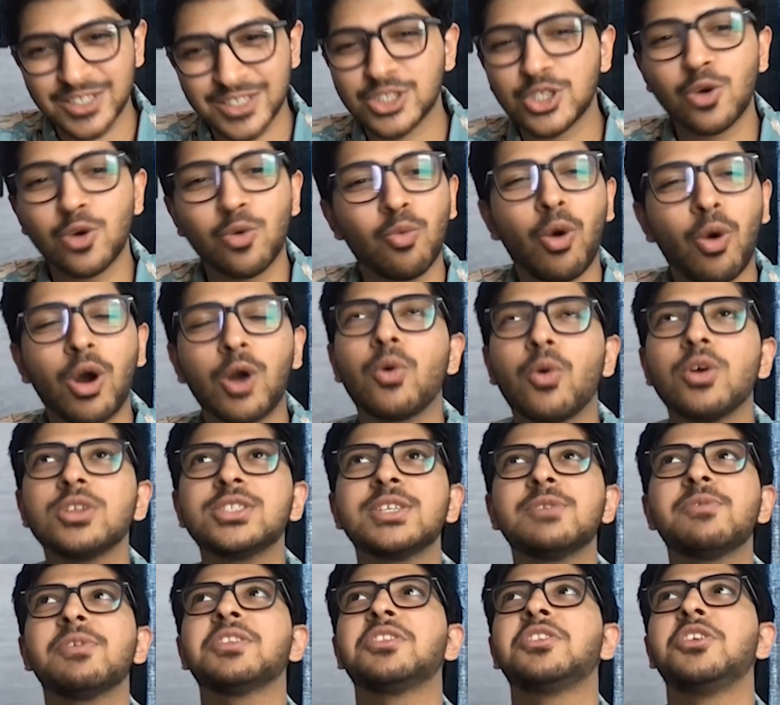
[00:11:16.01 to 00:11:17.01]
So what was
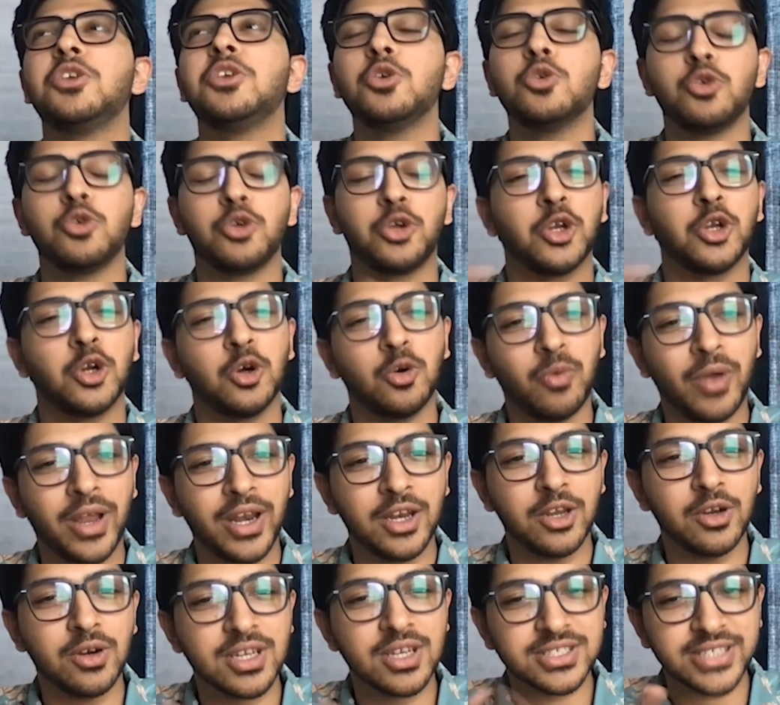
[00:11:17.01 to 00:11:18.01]
it with you, when
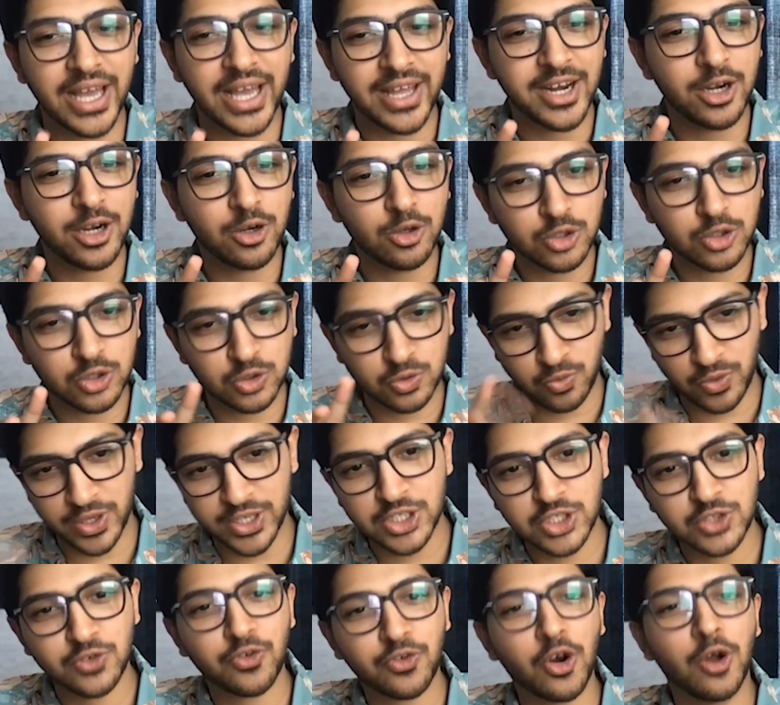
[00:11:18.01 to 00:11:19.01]
you decided to
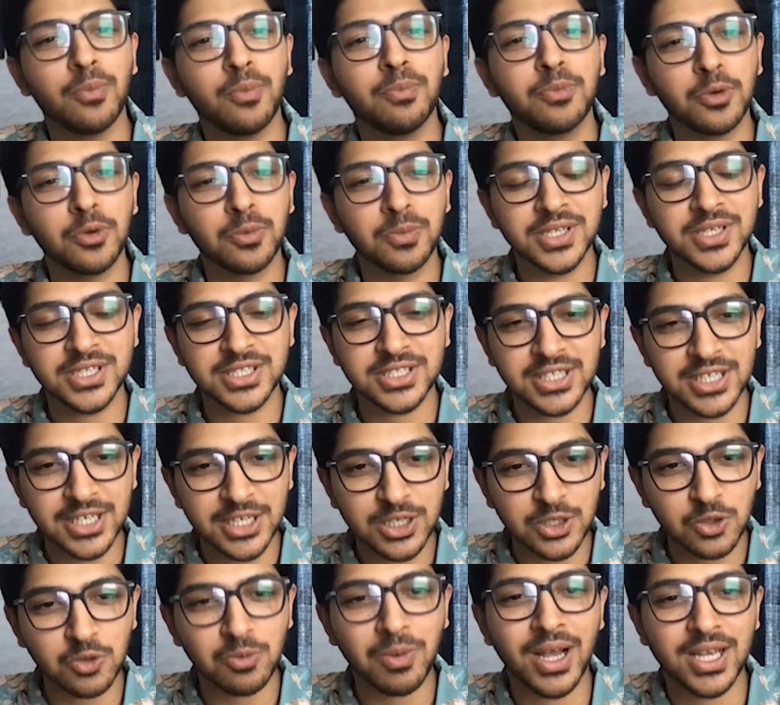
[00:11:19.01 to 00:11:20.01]
switch from Publici
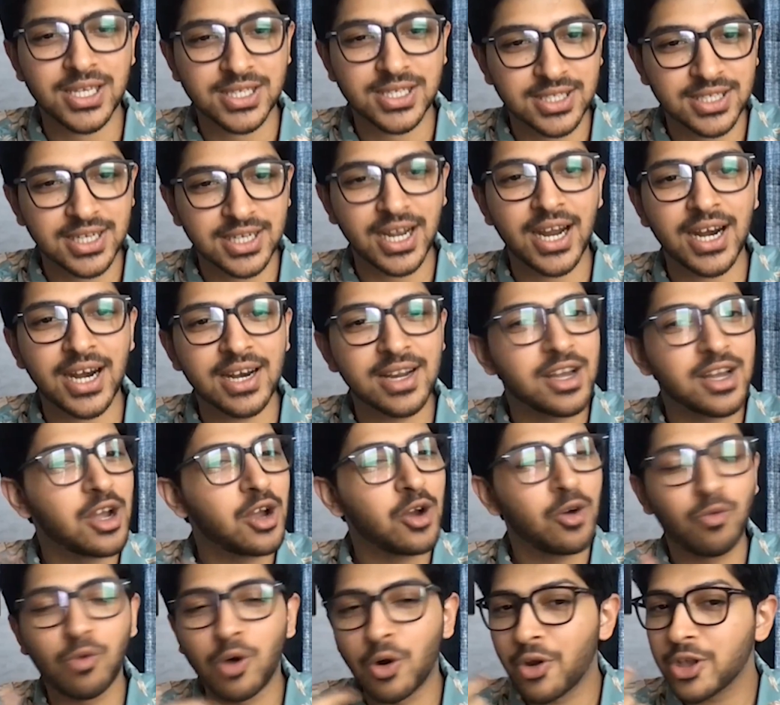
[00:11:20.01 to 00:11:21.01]
to MasterCard?
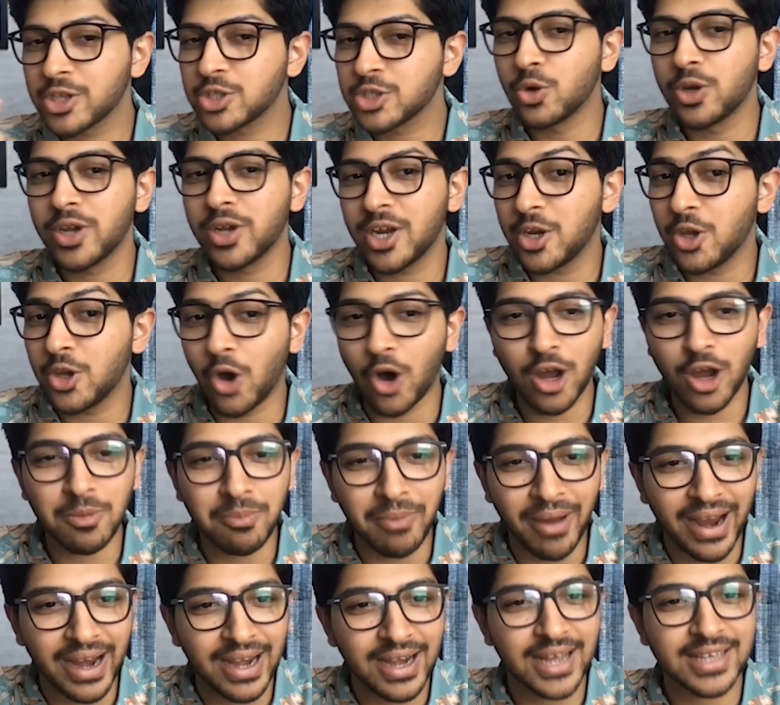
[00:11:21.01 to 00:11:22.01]
What was going in your
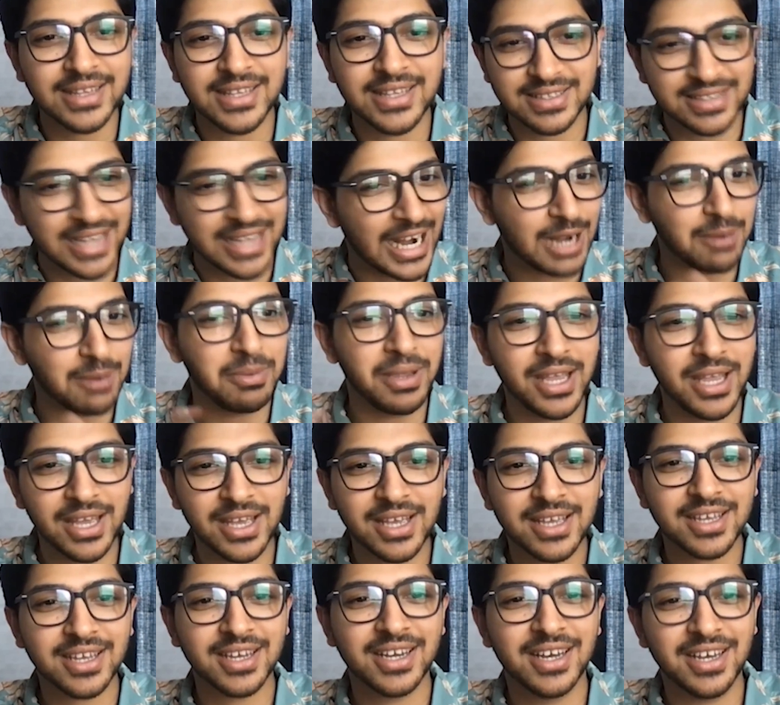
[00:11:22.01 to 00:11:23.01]
mind? I think that'll
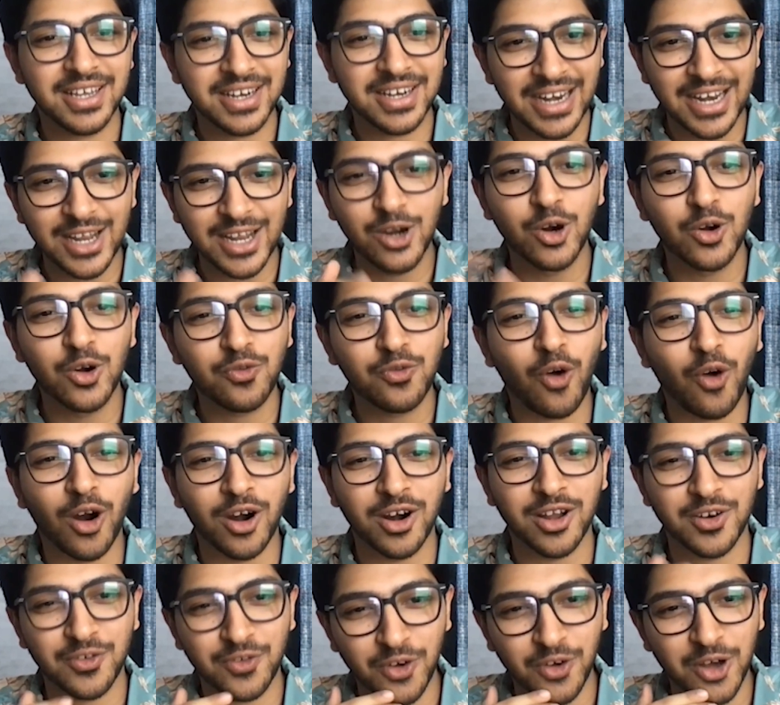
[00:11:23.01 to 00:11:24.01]
be really good
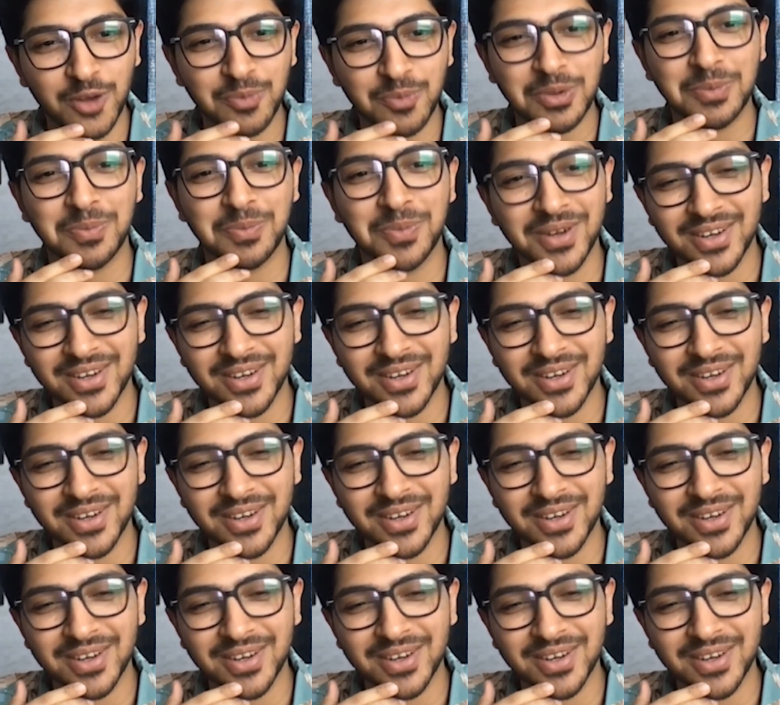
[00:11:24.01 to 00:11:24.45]
fodder for people.